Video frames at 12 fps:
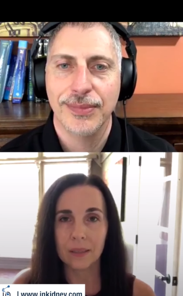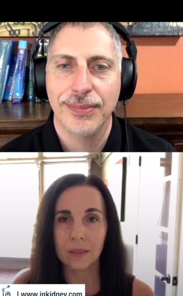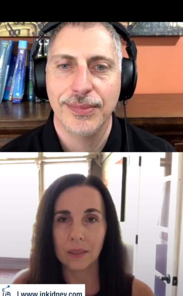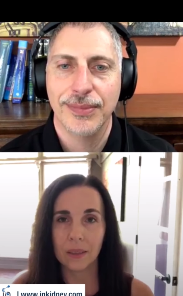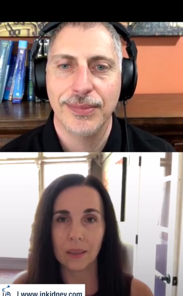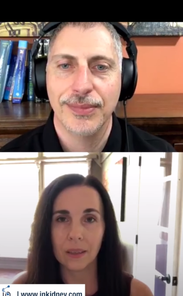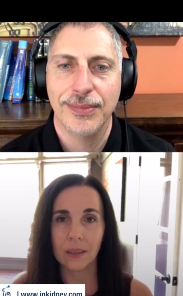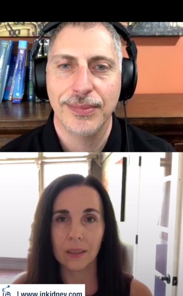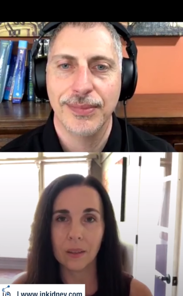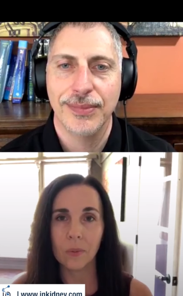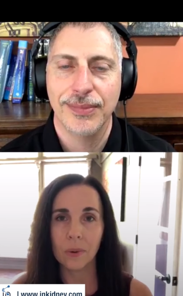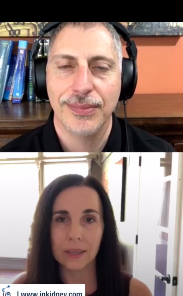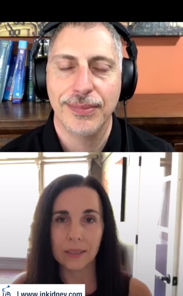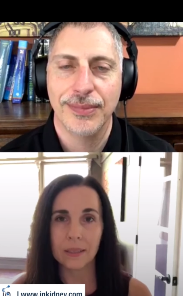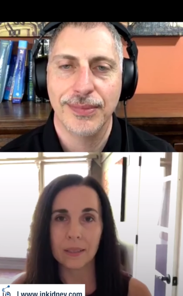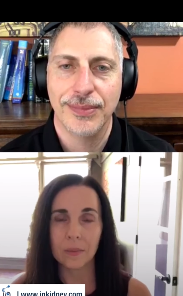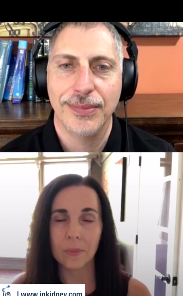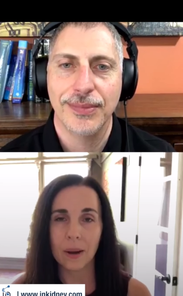Speaker 1: but it's uh,
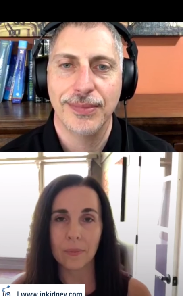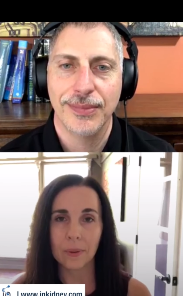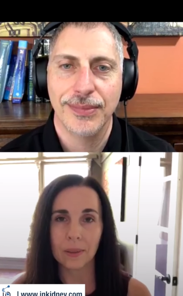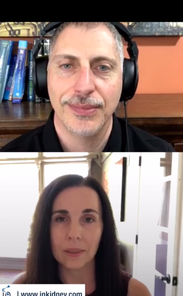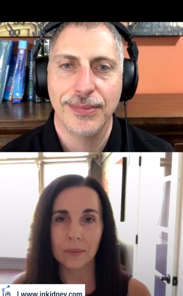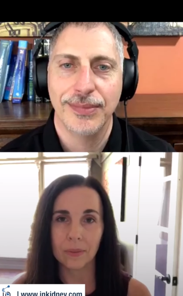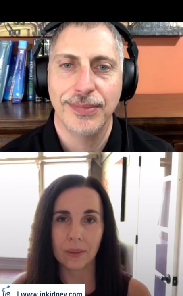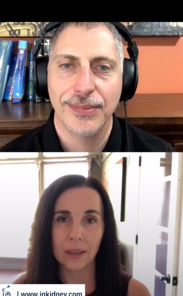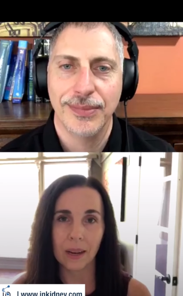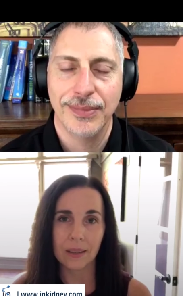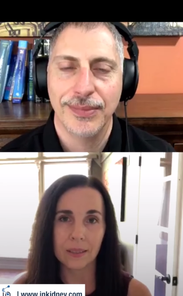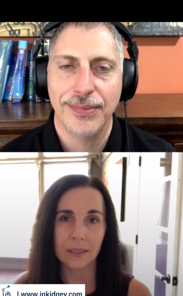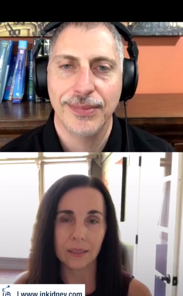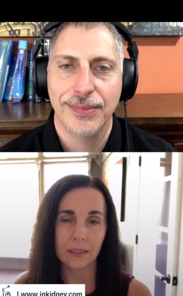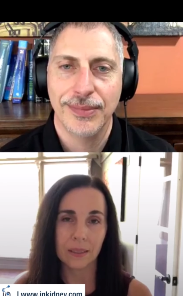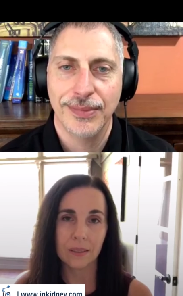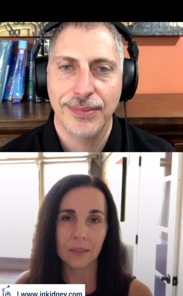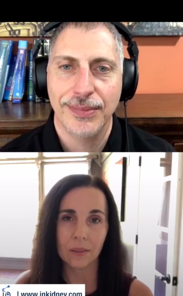in the West, it's popular for the
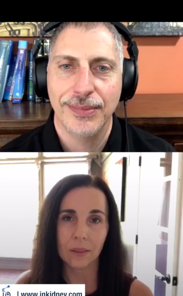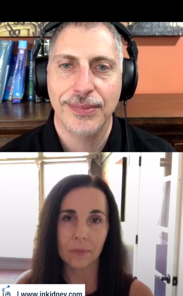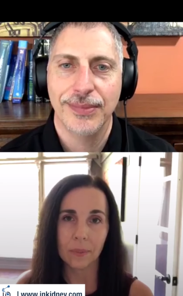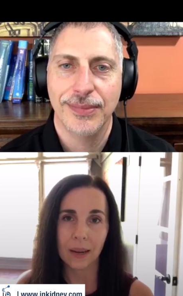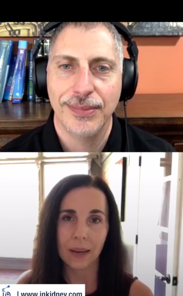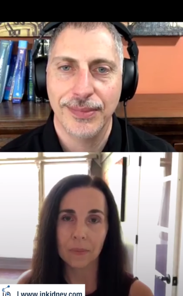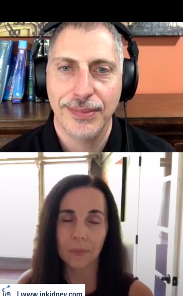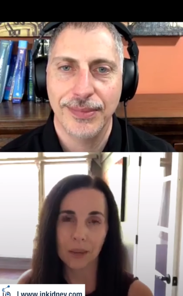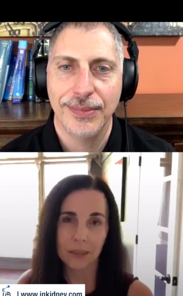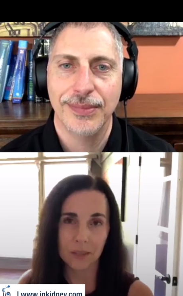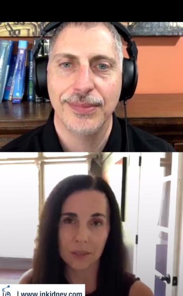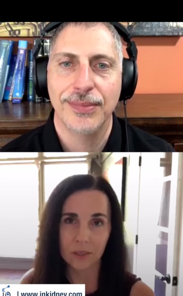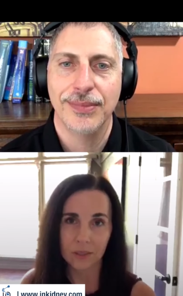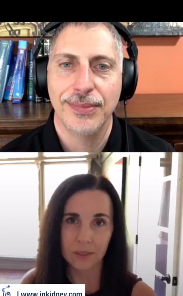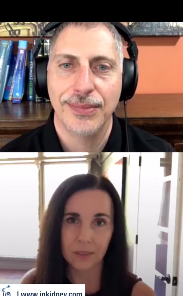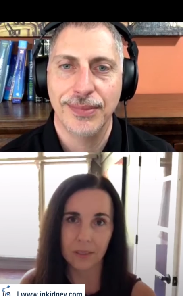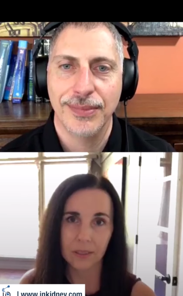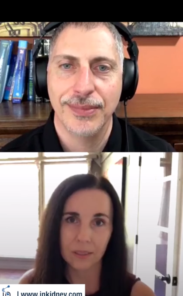asanas or the
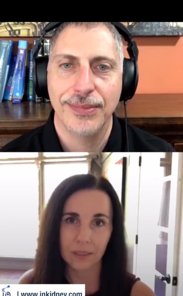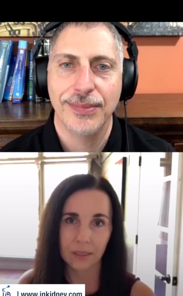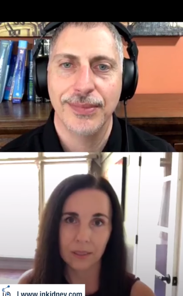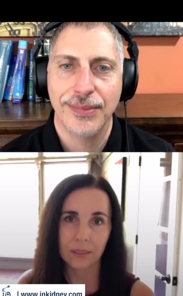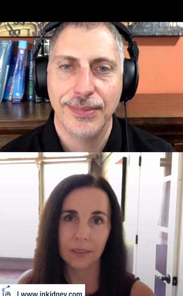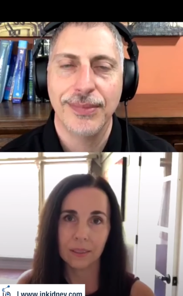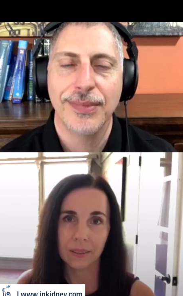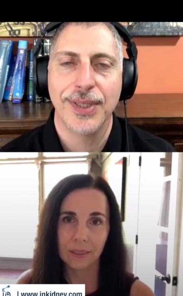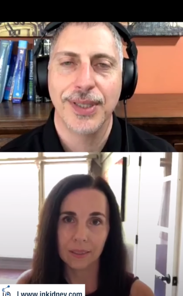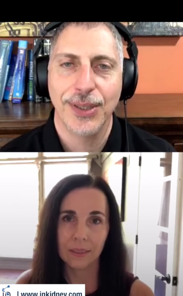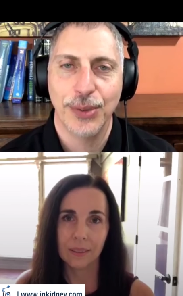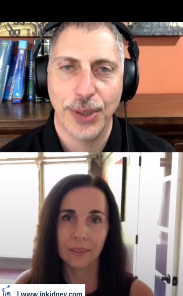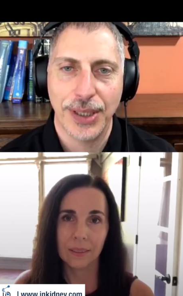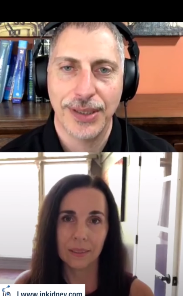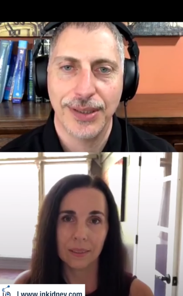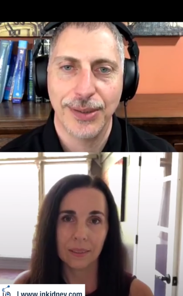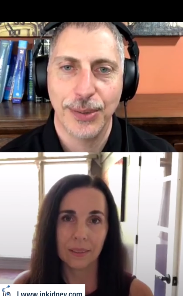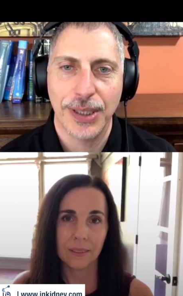postures.
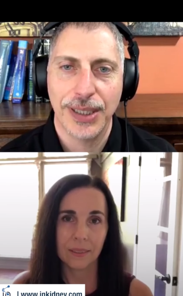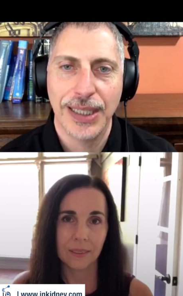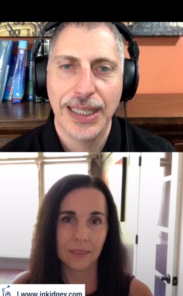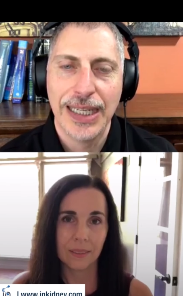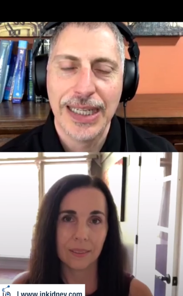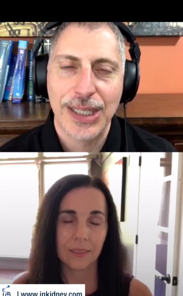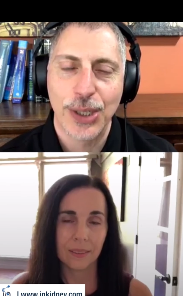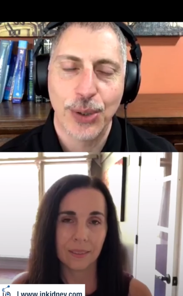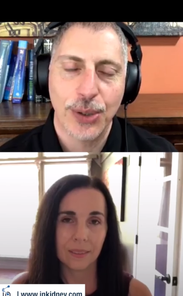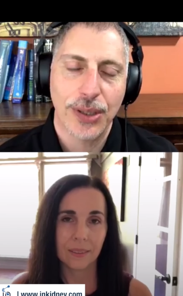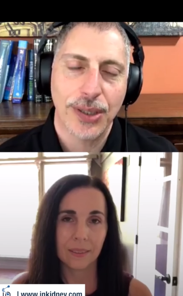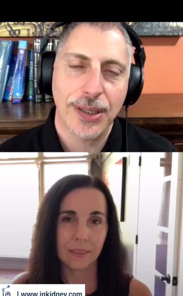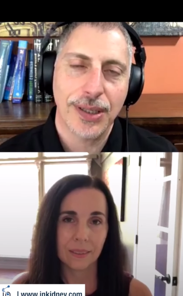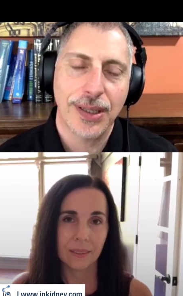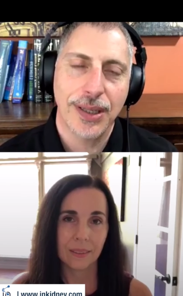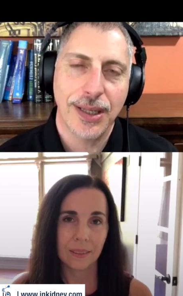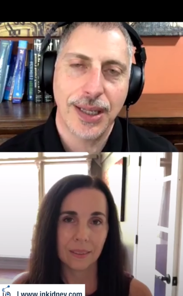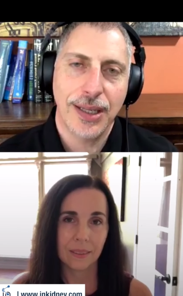
Speaker 2: Great, great. So,
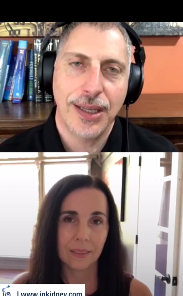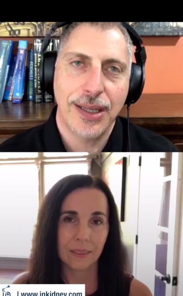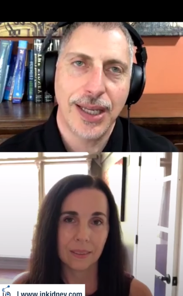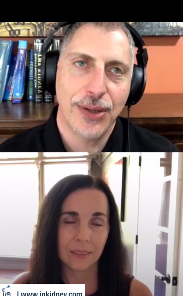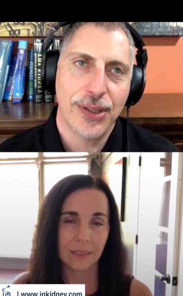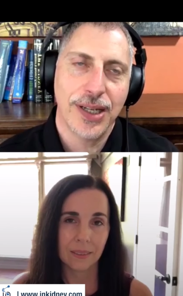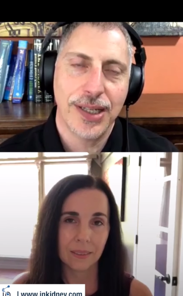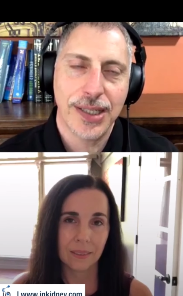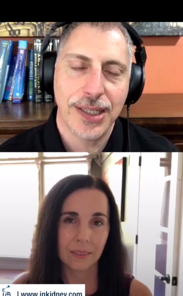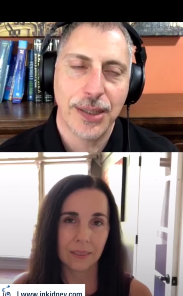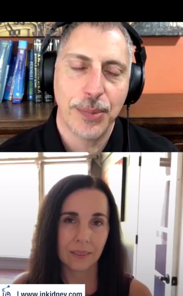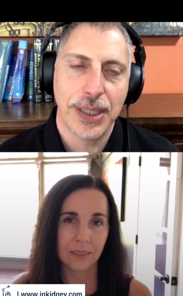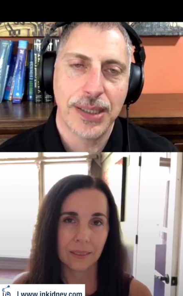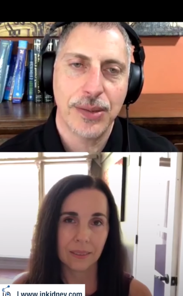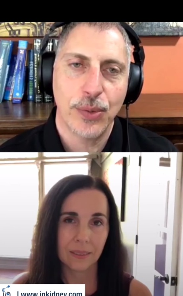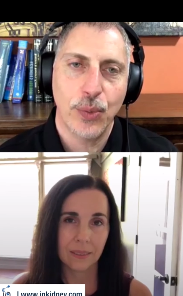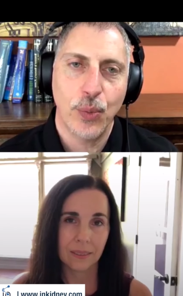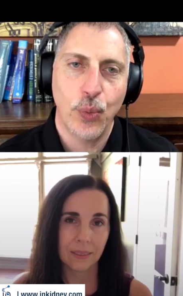can you tell
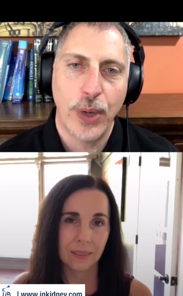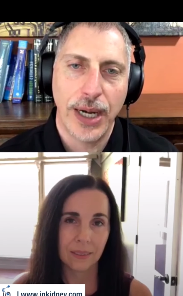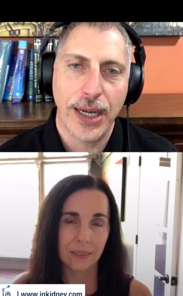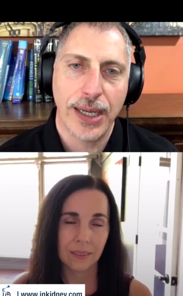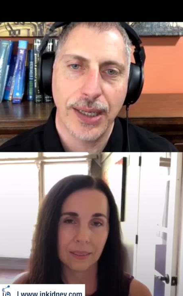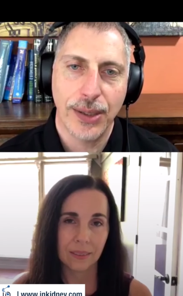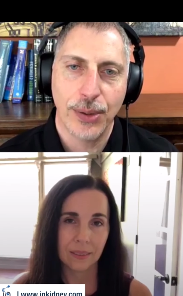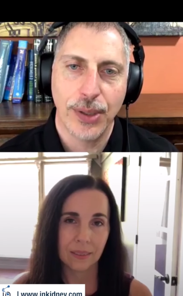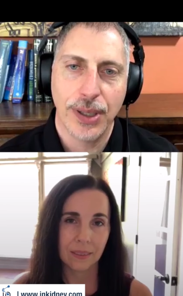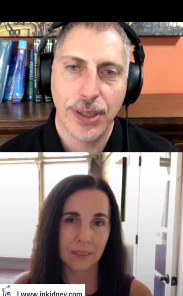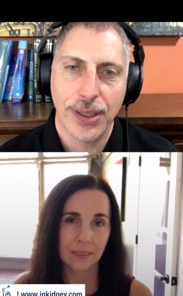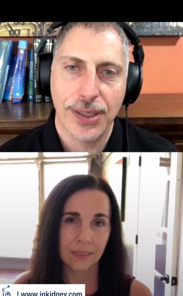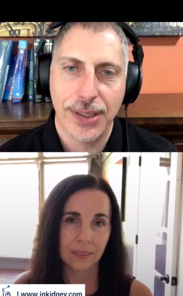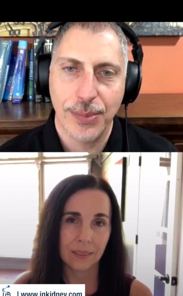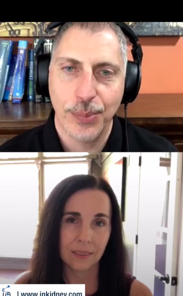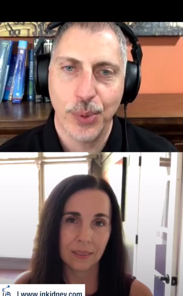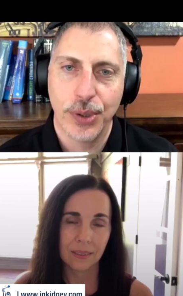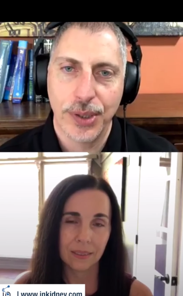us a little bit why
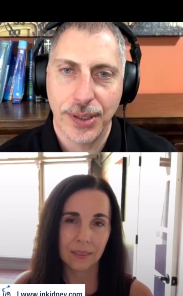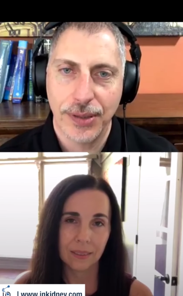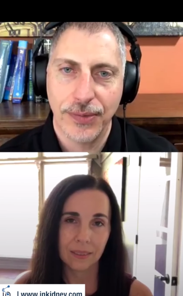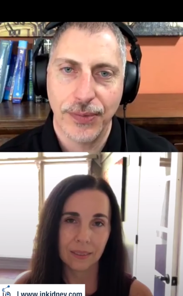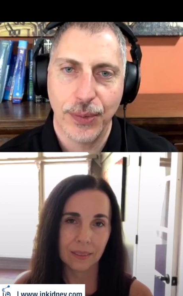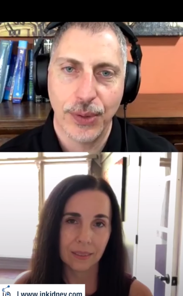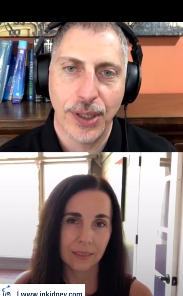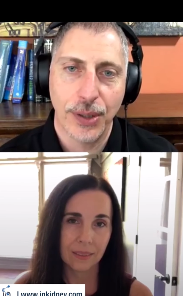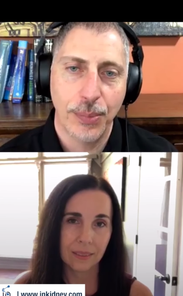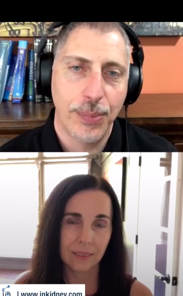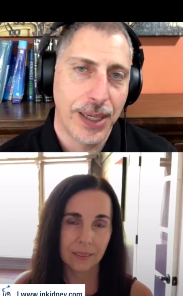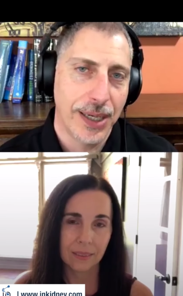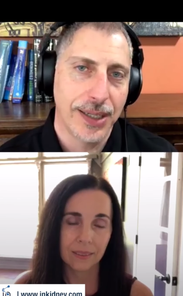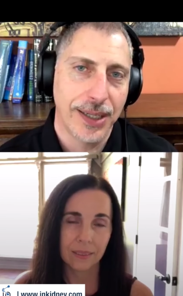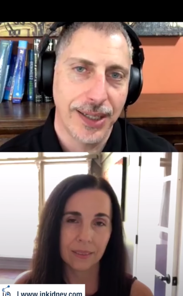yoga is important for our